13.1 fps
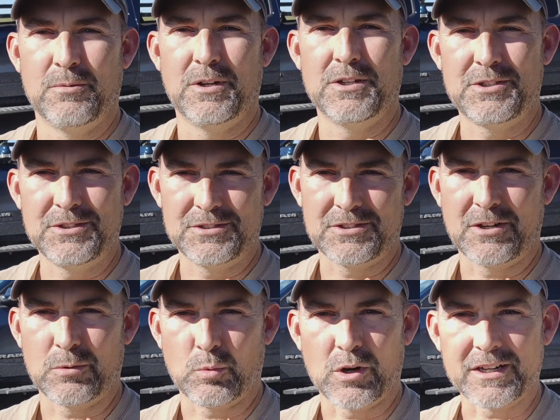once you
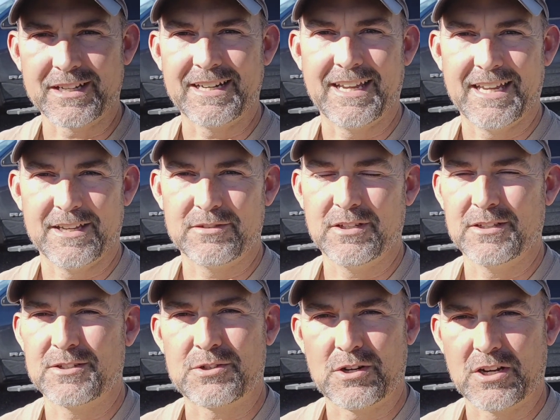start working a
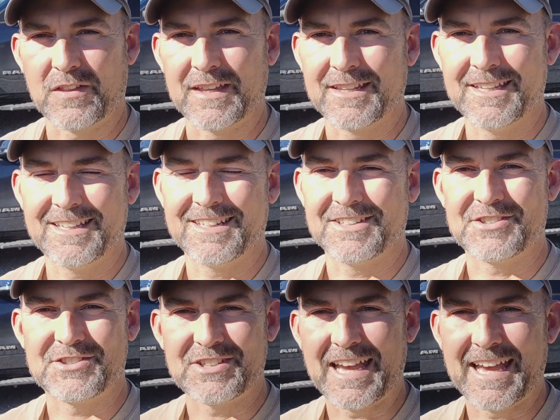half-ton truck, they tend to
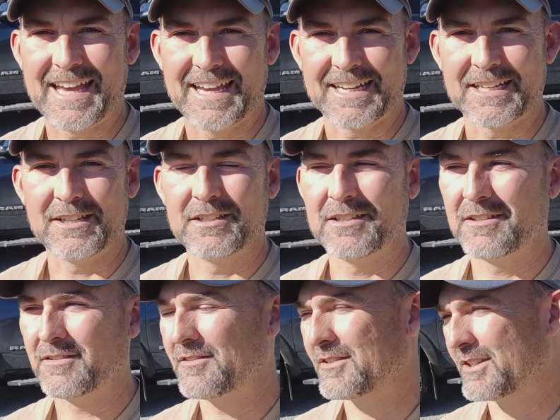sag.
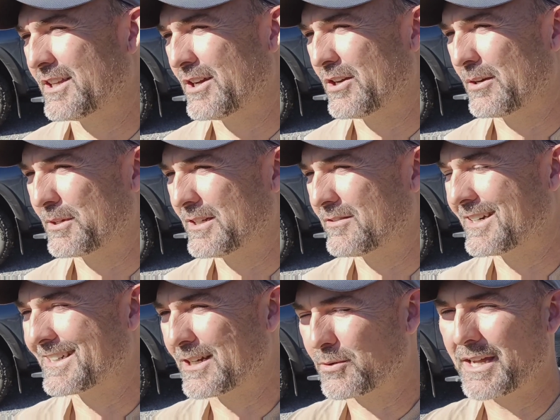I'm getting
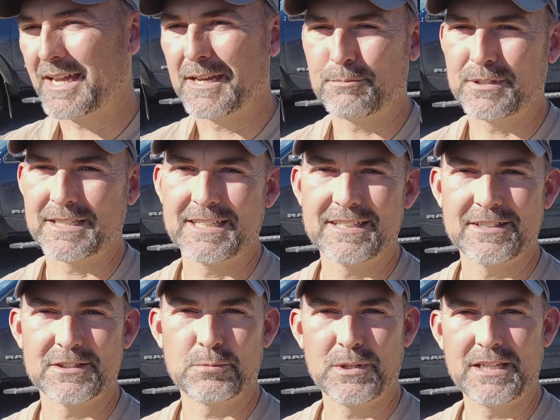ready to go camping
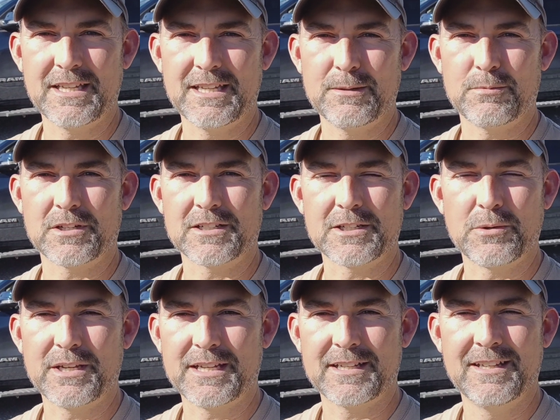again this weekend. We're gonna
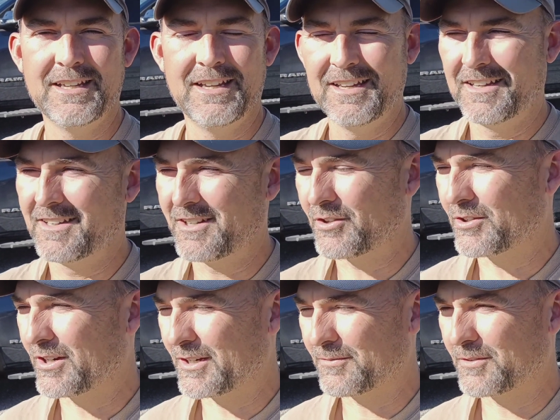go hit
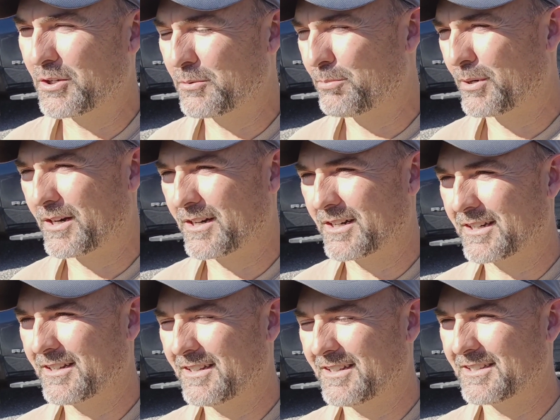another off-road
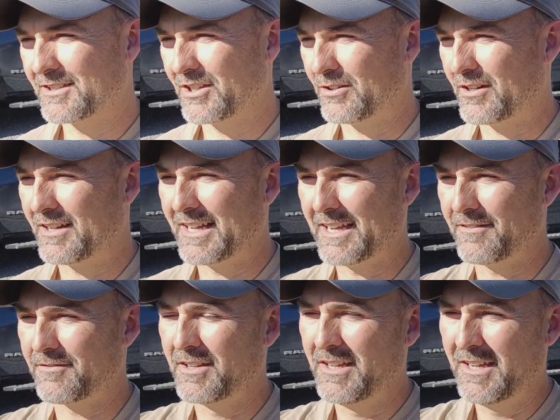park. So I'll
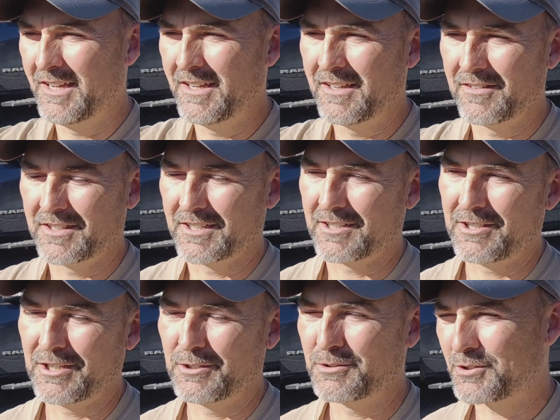have the
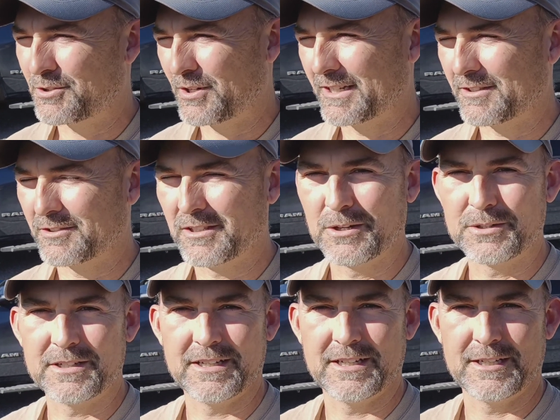enclosed trailer
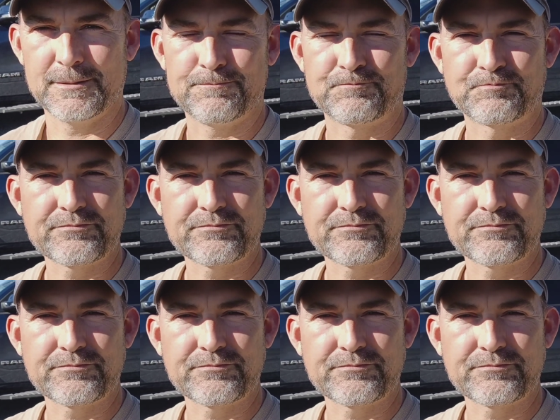loaded up.